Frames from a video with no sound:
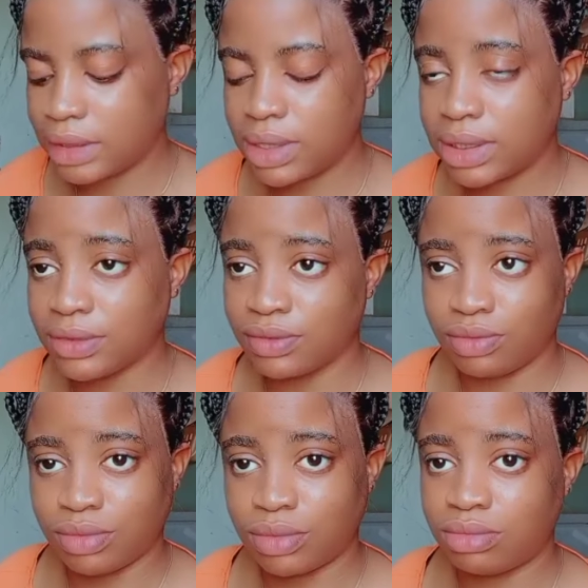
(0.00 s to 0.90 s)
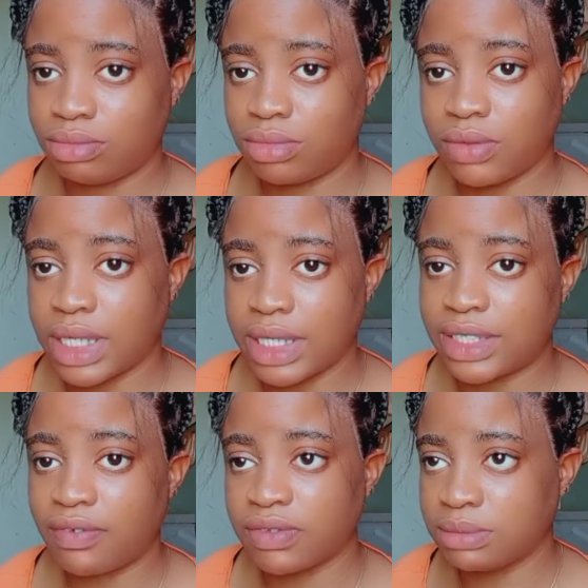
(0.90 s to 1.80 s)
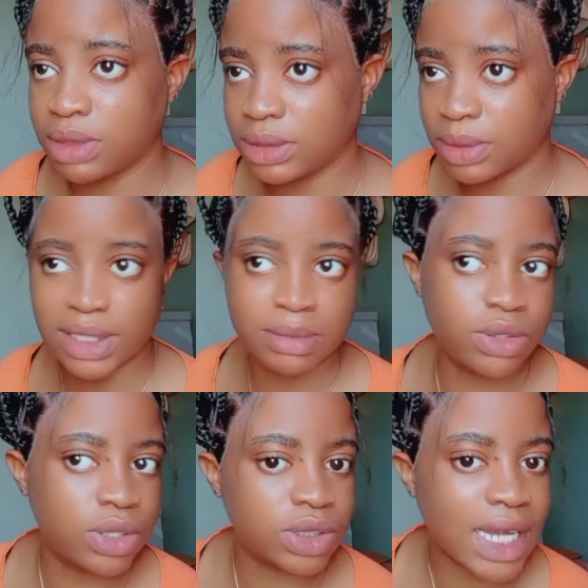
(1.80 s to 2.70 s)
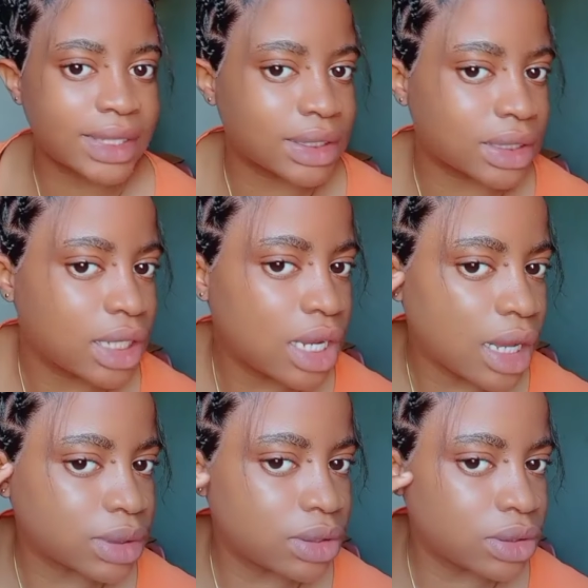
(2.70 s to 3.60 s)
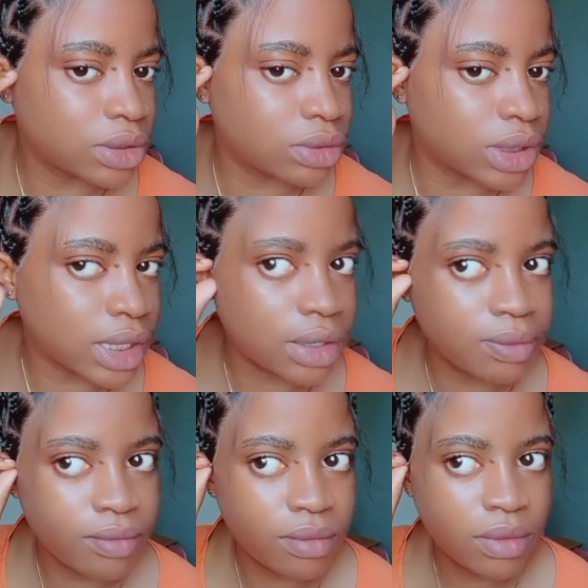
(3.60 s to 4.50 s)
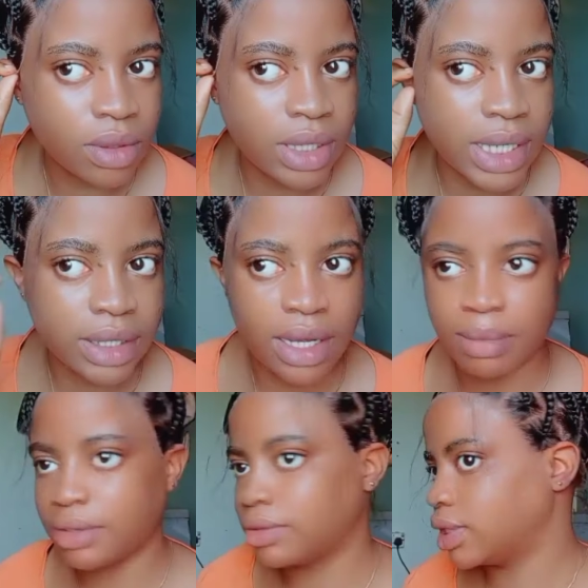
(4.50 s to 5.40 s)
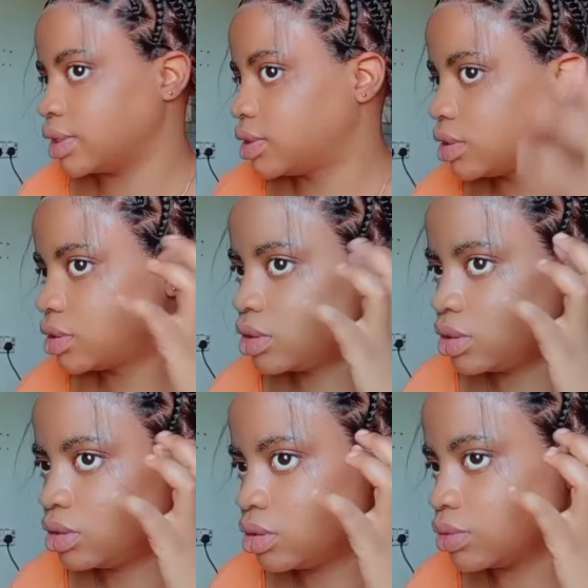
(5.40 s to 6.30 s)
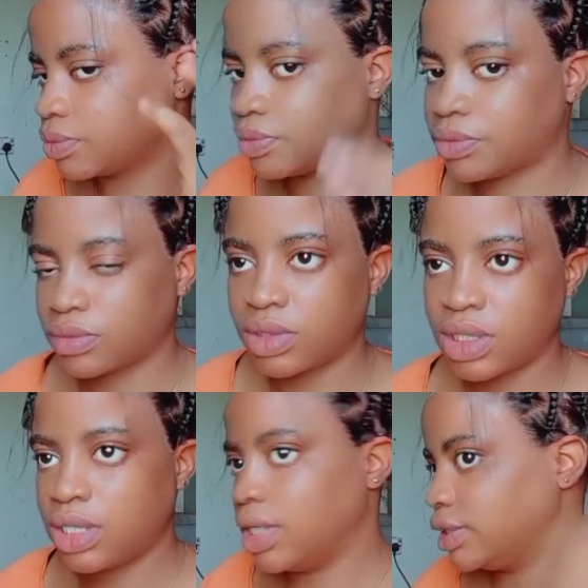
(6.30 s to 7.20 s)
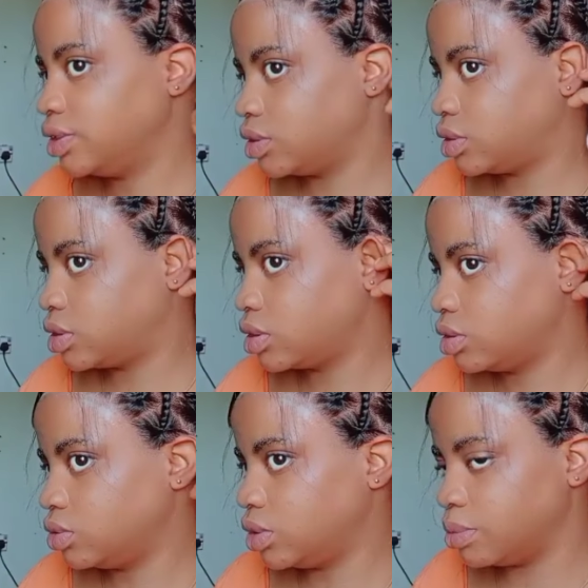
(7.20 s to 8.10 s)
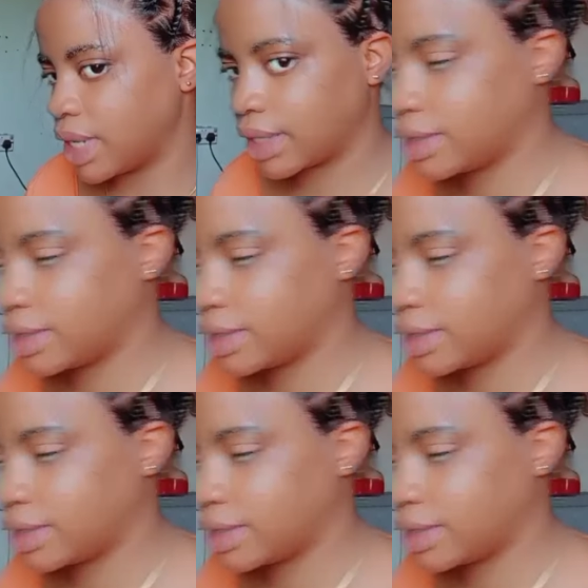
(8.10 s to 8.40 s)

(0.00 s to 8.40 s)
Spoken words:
wait till extra 15 minutes because I'm still going to tie it again. I'm still going to do the ear tab and all that. So let's just do the back.